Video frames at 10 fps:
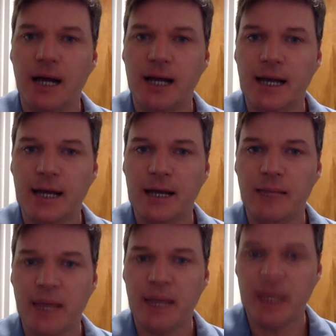a
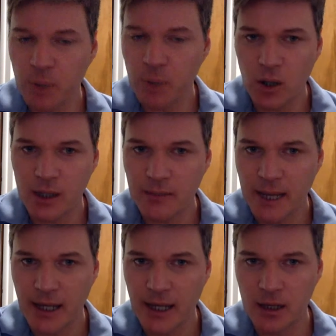bacon bowl in the
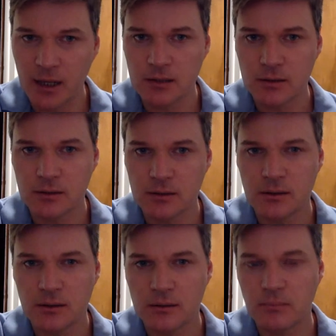mail,
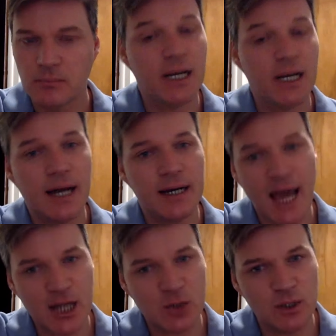but not an
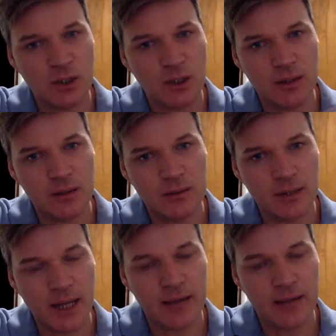actual,
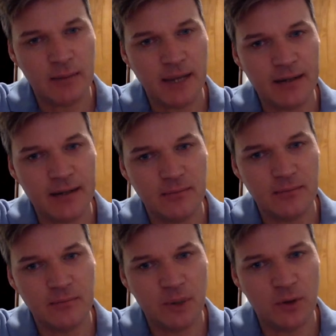like the bacon
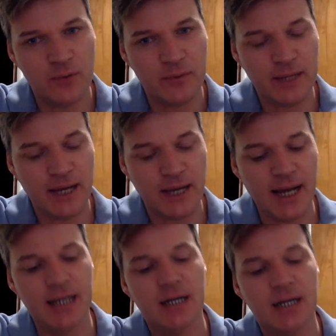bowl from the
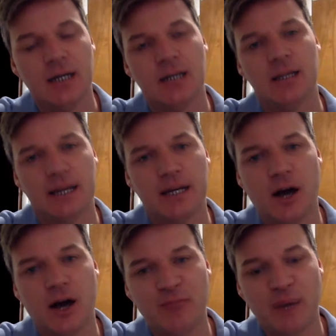guy, like an
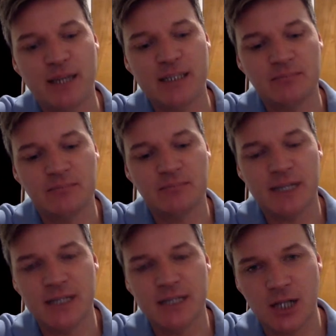off-price, like
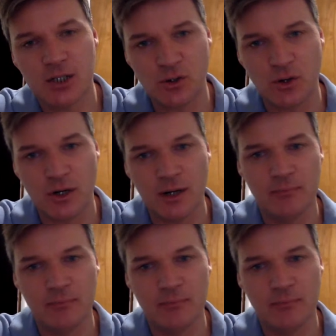dollar store